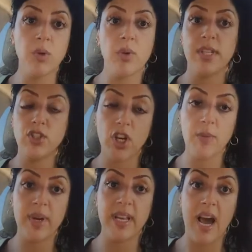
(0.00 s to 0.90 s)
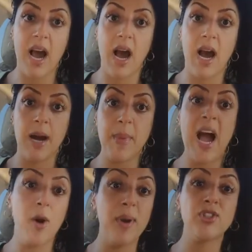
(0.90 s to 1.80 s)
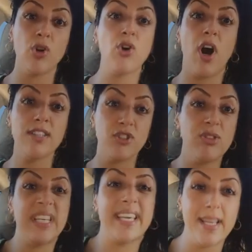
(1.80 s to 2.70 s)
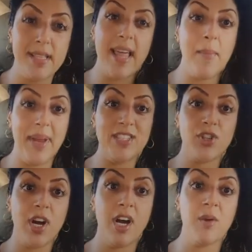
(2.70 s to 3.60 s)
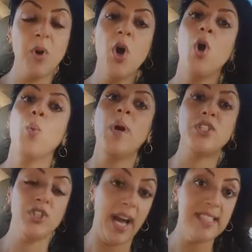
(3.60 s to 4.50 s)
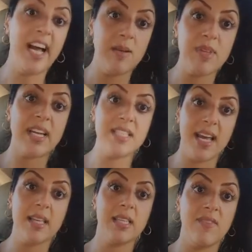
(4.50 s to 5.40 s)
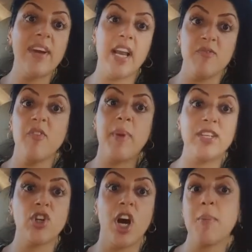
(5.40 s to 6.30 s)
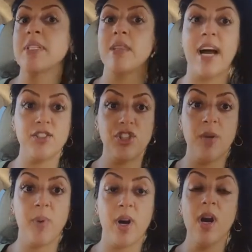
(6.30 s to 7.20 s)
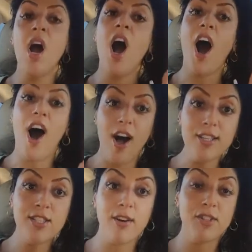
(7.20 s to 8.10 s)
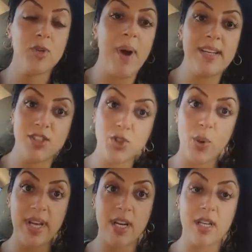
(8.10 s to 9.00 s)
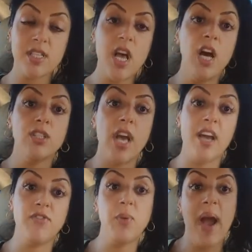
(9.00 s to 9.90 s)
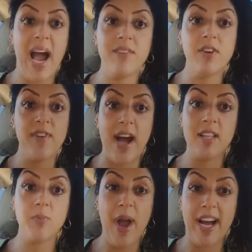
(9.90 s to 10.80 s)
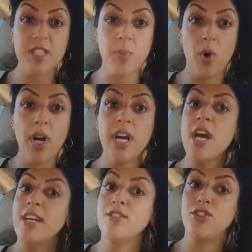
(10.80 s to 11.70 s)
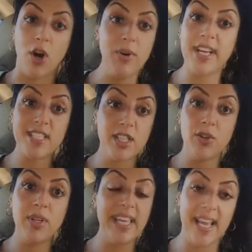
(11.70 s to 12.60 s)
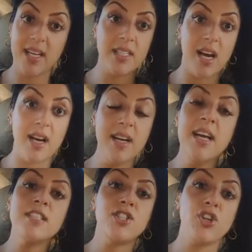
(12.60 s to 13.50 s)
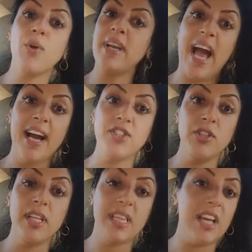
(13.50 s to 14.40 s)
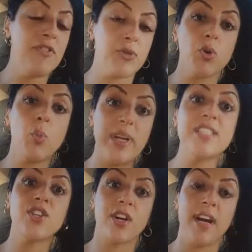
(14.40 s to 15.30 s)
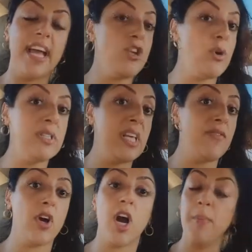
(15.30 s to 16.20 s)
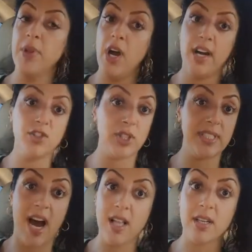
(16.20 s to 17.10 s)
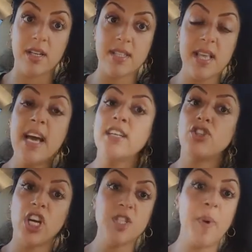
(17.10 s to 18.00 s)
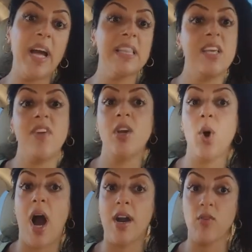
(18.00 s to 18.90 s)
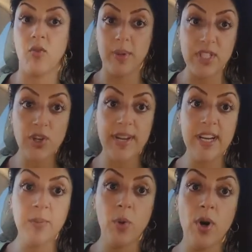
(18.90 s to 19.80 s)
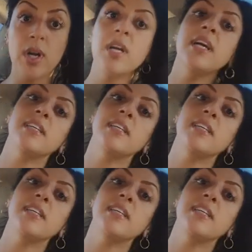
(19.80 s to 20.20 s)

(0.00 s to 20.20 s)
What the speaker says: will determine how much it'll cost you to get to that major hub, which 9 times out of 10, leaving out of a major hub is a lot cheaper. Also, to my Detroiters, if you have a valid passport, don't exclude Canada. So you can actually leave through Windsor and you can save a couple of $100s just by leaving out of Windsor Airport